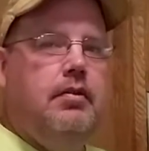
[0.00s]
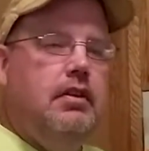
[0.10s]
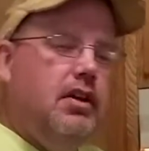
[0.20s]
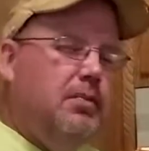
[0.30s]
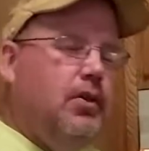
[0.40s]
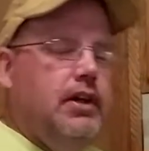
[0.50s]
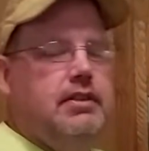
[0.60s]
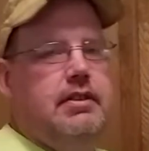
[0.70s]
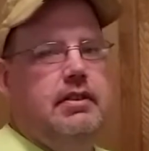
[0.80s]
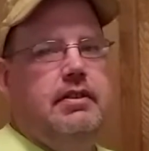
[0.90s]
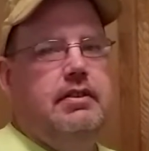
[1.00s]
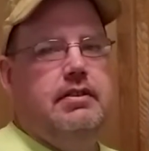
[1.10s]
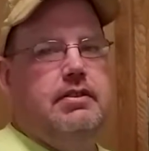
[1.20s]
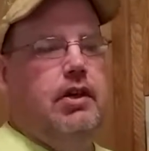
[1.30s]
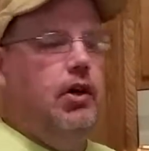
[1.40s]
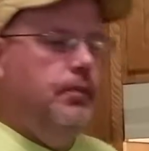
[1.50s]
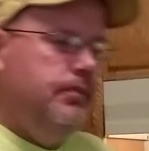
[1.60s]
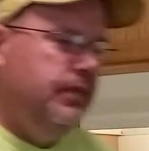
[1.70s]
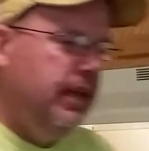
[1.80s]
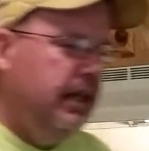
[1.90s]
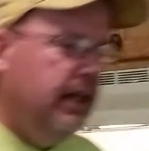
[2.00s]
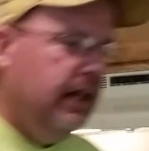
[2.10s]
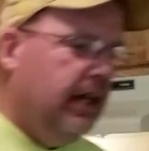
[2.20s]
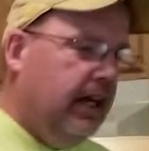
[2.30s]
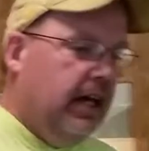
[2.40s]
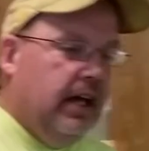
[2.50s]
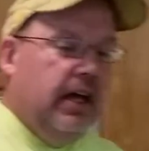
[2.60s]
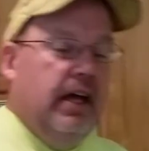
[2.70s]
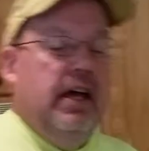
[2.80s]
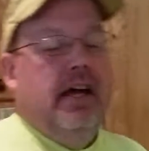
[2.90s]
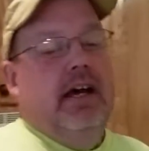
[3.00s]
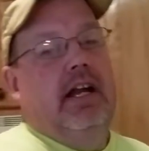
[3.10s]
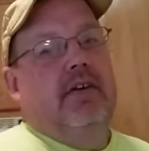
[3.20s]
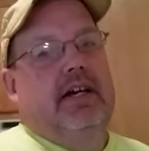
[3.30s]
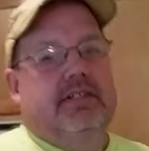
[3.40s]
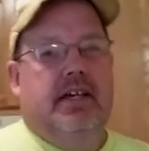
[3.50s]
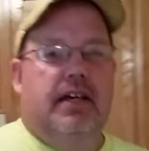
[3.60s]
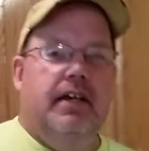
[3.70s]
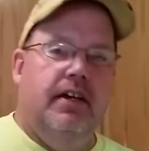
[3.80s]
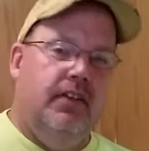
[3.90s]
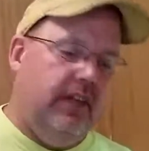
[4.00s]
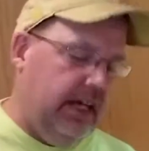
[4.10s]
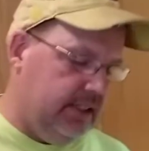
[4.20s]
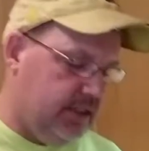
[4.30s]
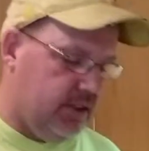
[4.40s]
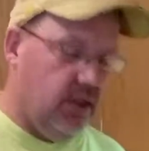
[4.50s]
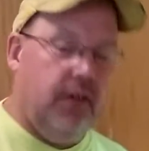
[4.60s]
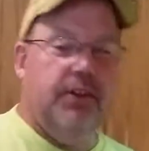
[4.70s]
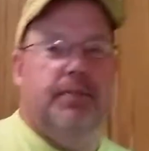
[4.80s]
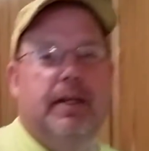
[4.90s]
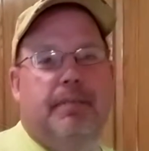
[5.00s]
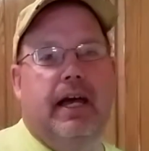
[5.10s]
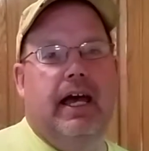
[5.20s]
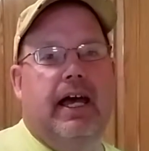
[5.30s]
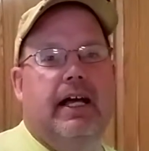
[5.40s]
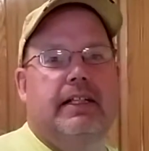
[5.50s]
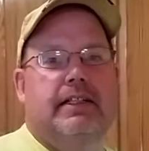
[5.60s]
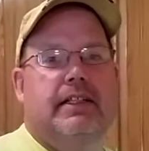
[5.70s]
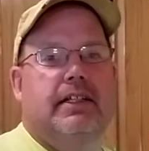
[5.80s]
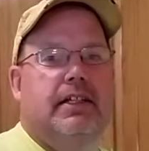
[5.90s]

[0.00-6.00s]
a little moist. So, anyways, that's Cooking with the Meat Man.